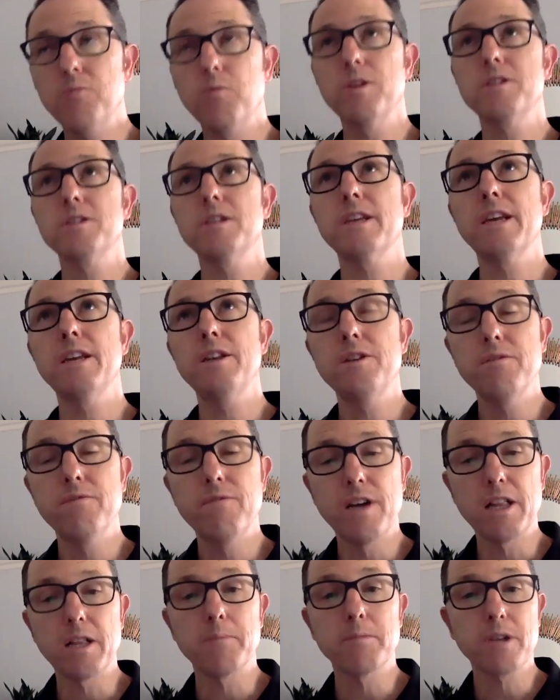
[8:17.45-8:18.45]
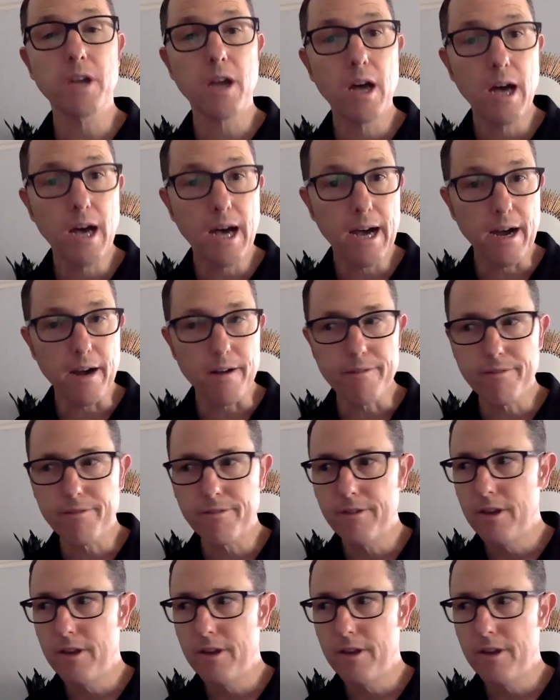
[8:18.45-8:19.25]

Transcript: once again developed a cough.